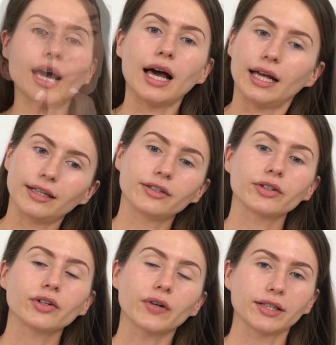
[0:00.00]
Another
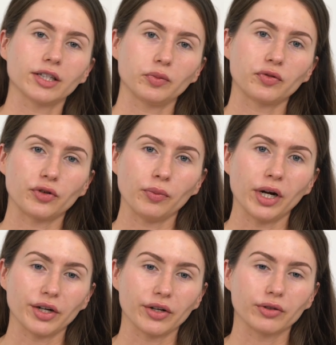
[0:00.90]
great tip from
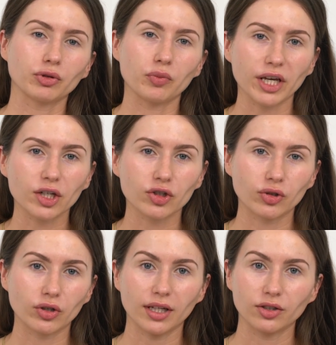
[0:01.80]
Mario to make
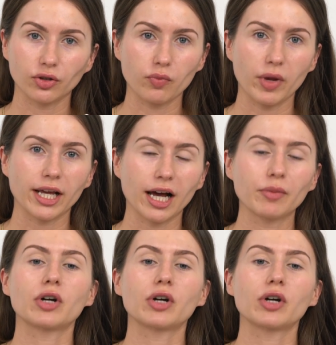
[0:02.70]
sure that your makeup,